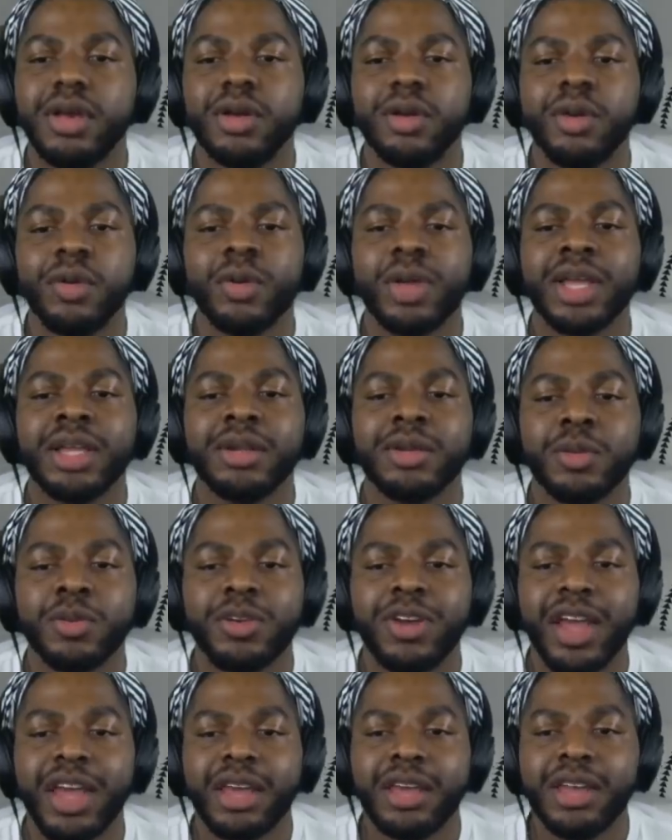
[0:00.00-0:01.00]
When
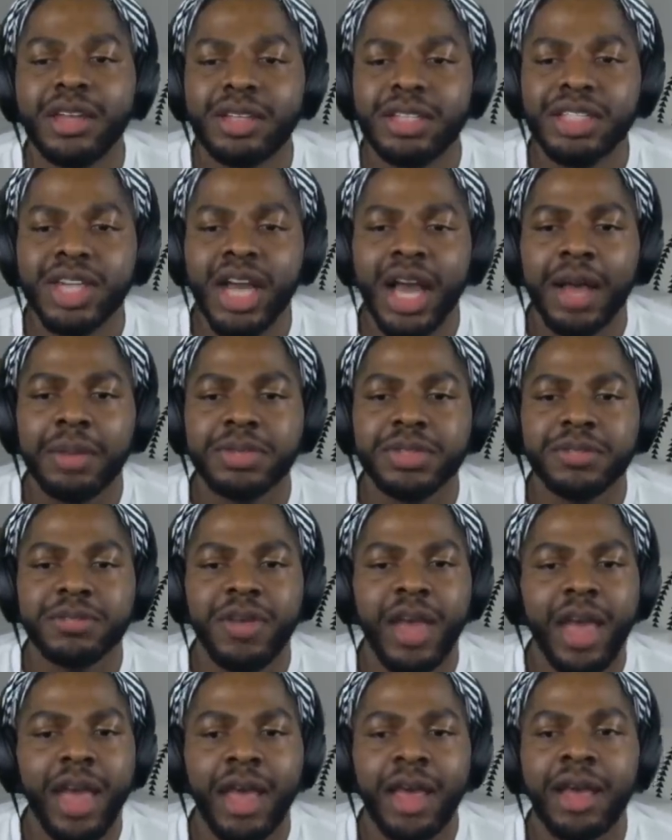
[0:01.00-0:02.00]
raindrops
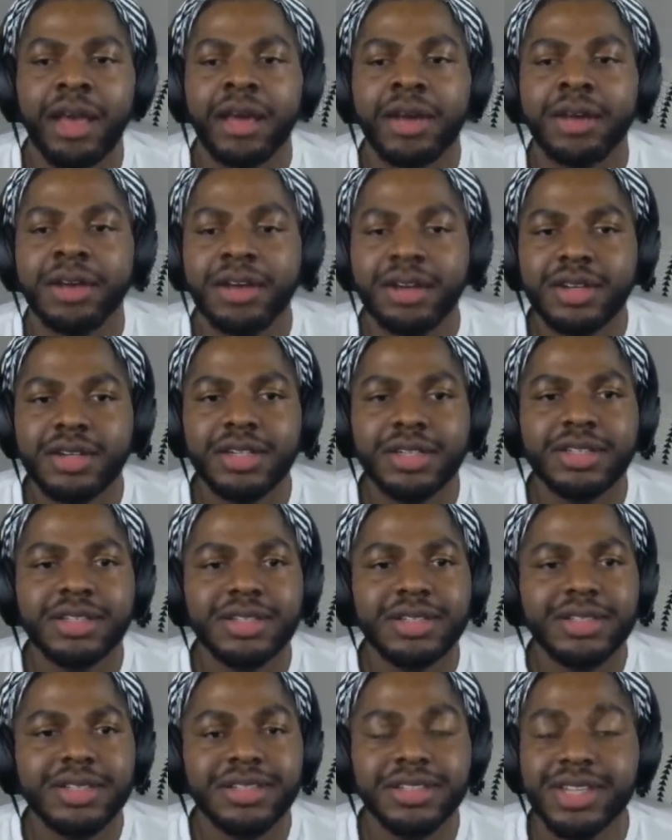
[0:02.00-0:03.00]

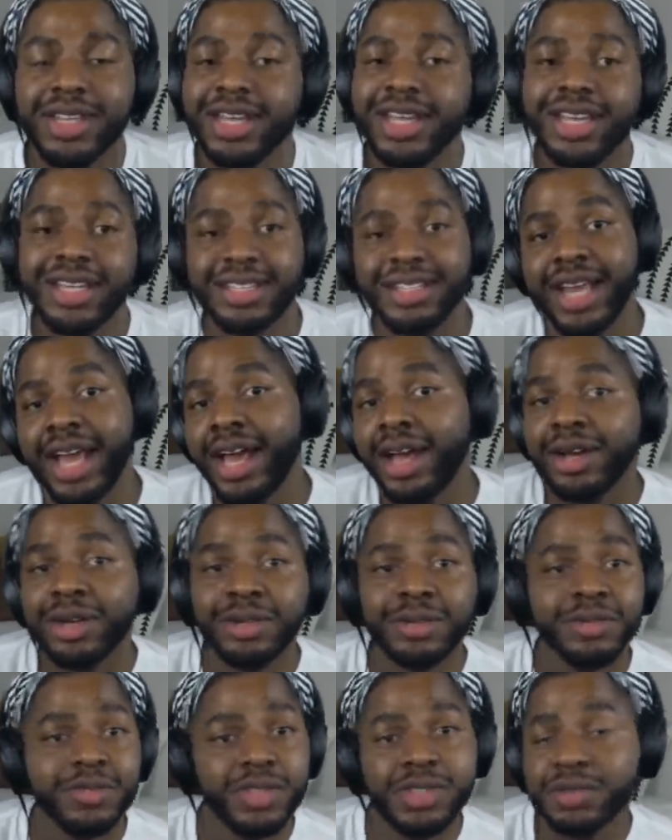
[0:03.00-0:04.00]
fell
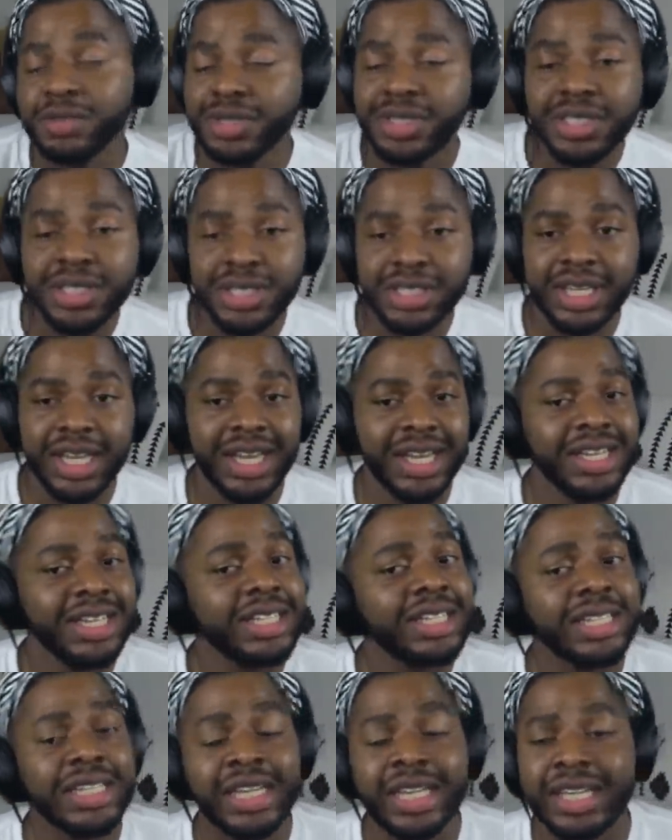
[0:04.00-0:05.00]
down from the
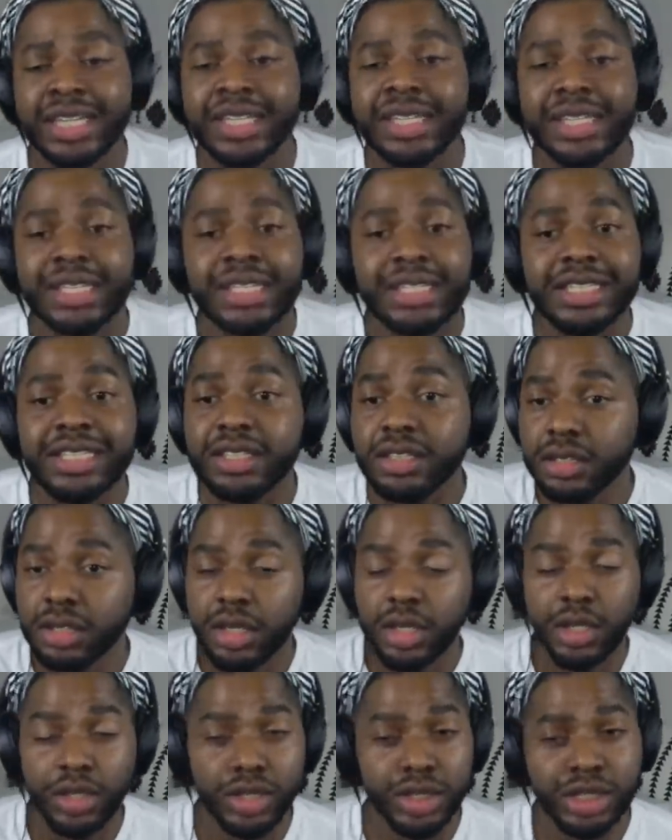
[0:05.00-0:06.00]
sky
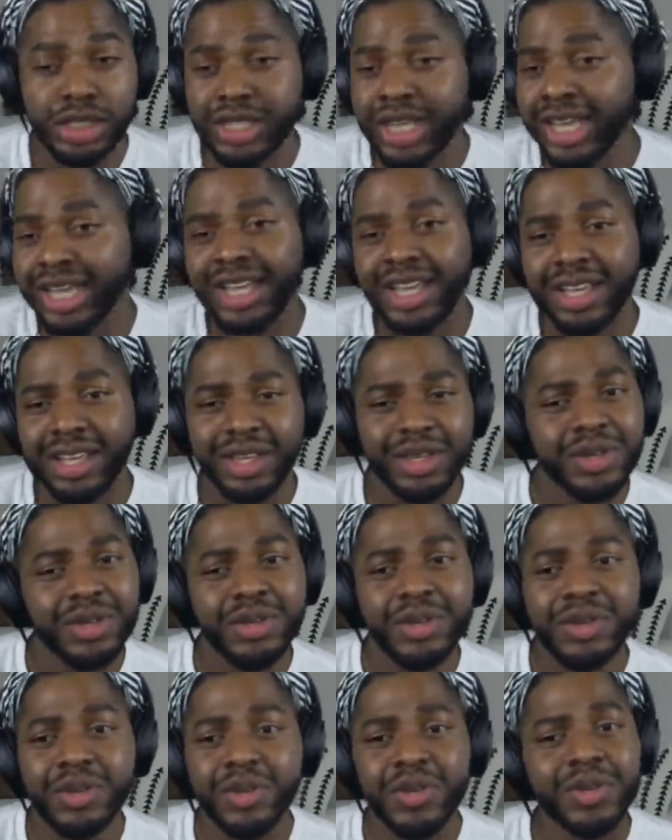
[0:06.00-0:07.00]
the day
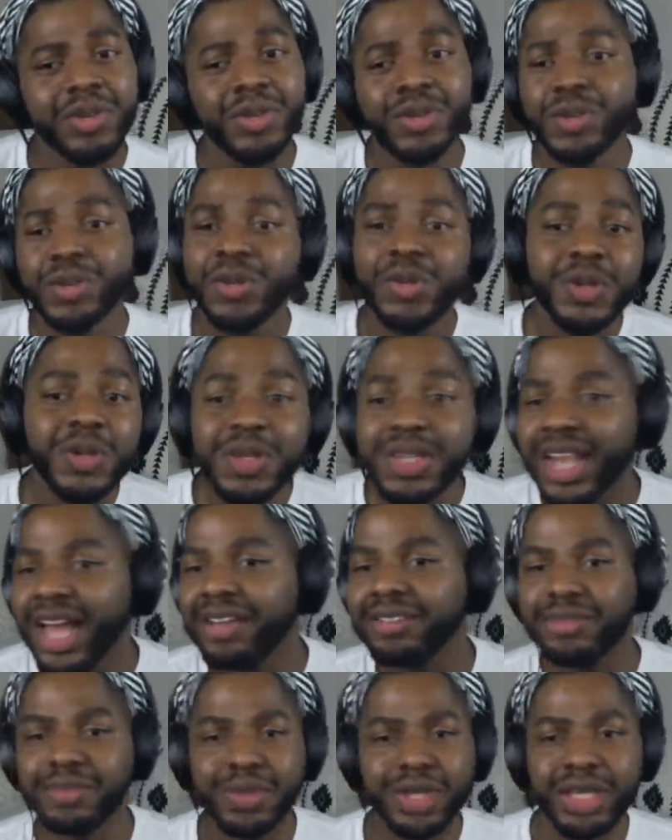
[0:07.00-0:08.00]
you
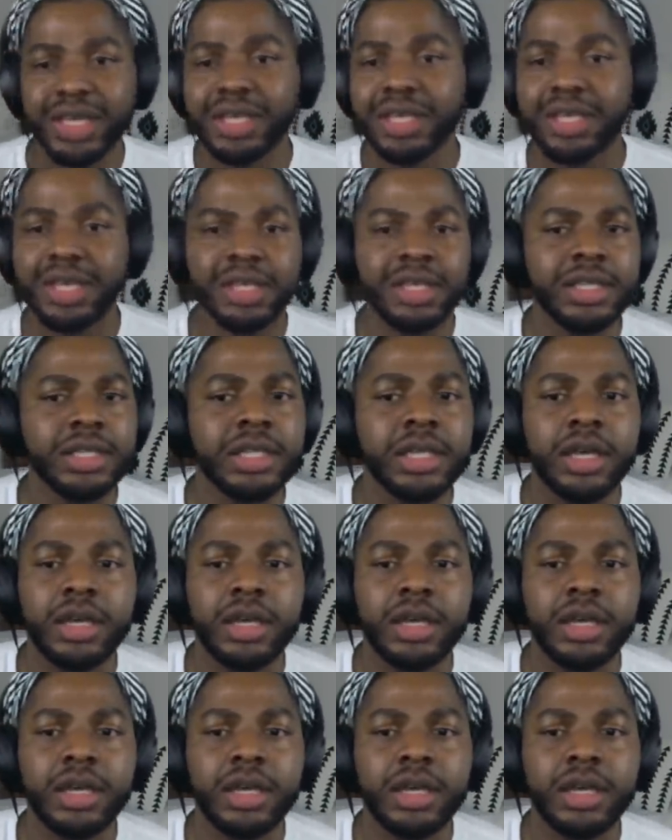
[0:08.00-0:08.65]
left me.